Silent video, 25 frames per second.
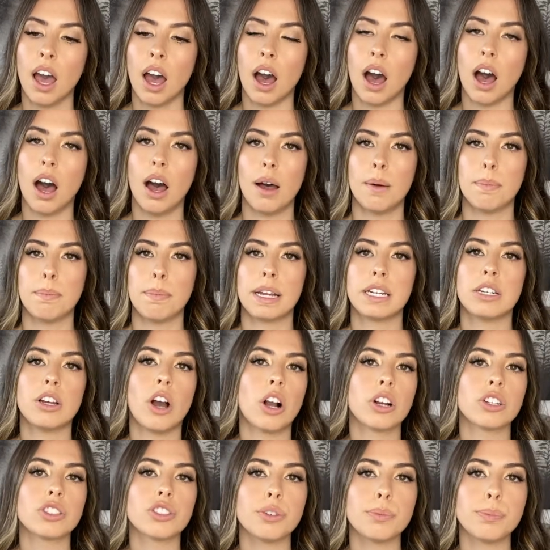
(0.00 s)
my
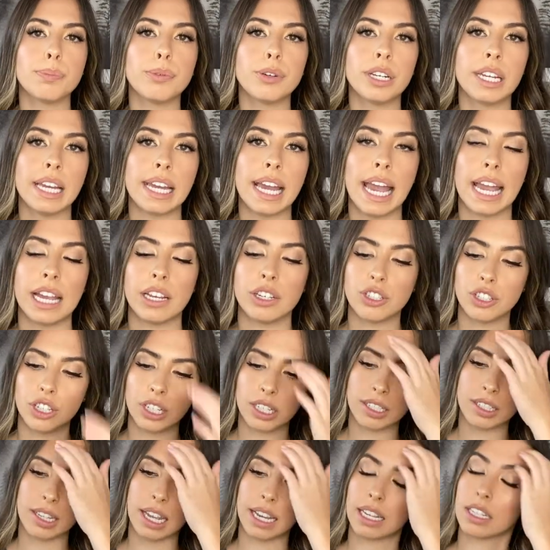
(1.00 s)
dogs are pretty
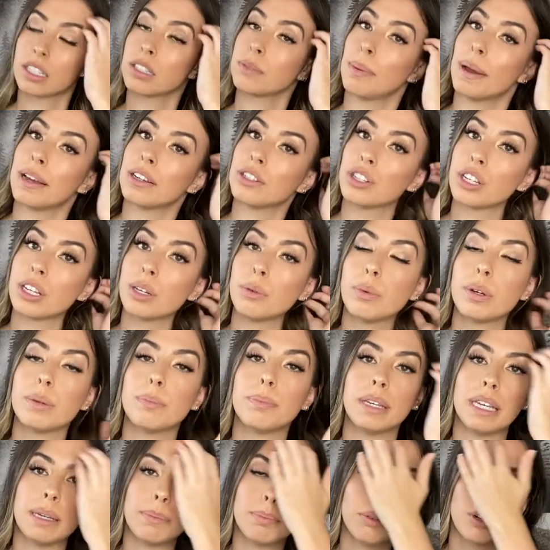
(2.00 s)
anxious, like especially when
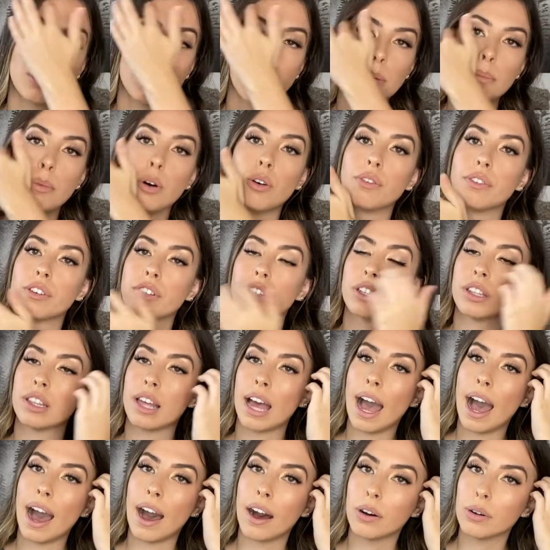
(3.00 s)
people come over to the
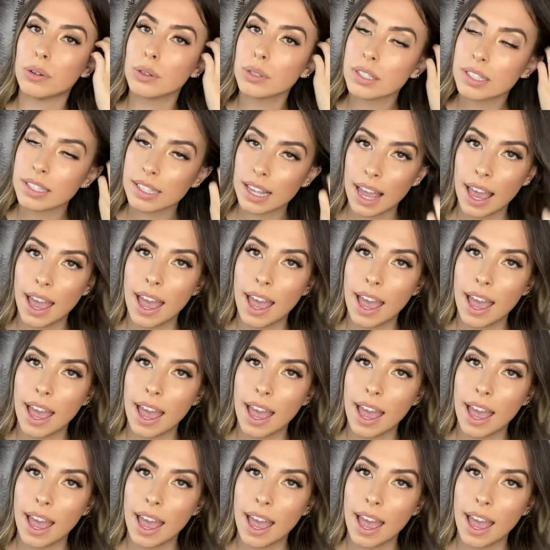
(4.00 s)
house.